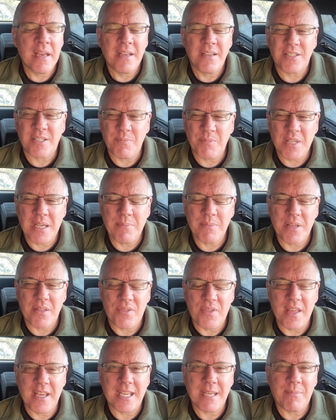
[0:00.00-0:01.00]
Sometimes I
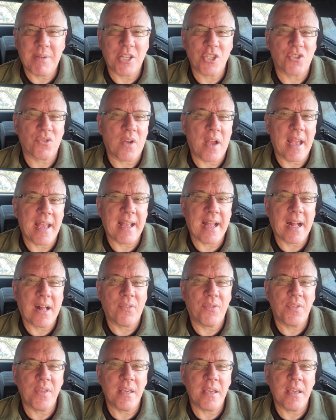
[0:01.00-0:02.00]
think about trying
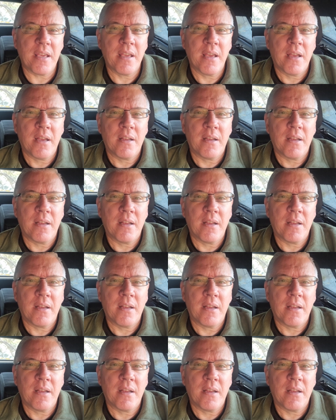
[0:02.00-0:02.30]
out the